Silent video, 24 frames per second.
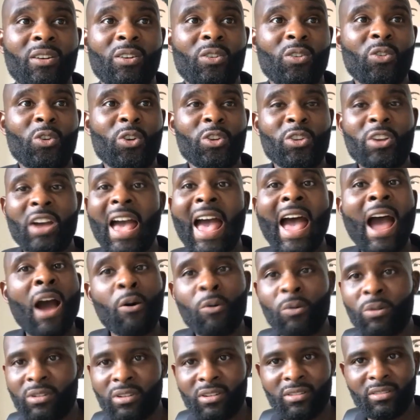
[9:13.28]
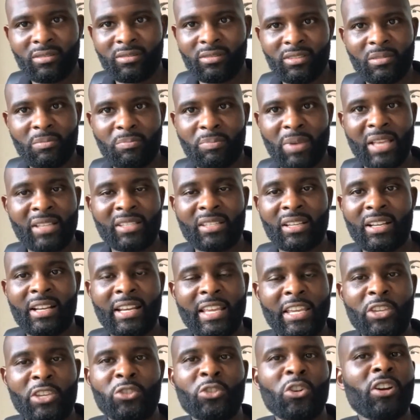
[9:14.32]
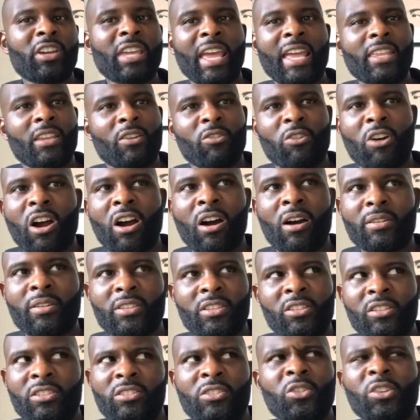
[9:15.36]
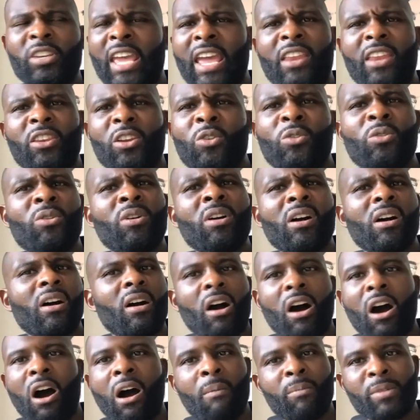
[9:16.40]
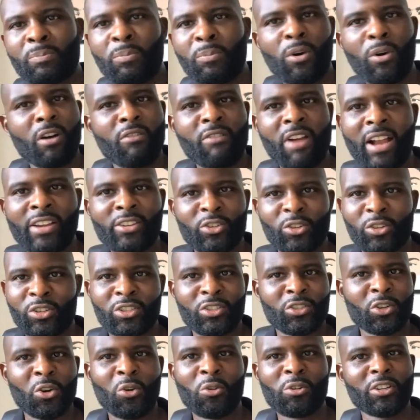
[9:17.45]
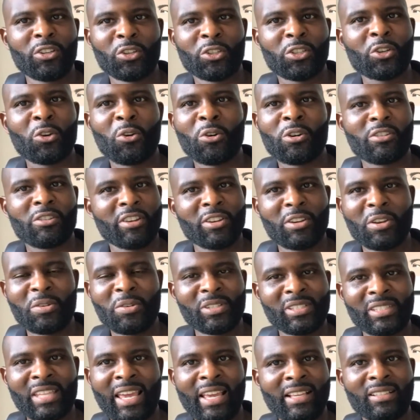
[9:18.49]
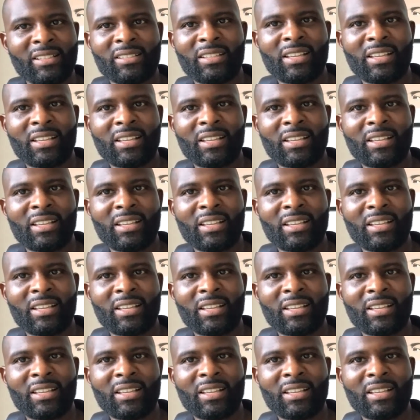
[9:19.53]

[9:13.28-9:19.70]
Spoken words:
or you're out. Basically, you're not getting no arms put around your shoulder in those days.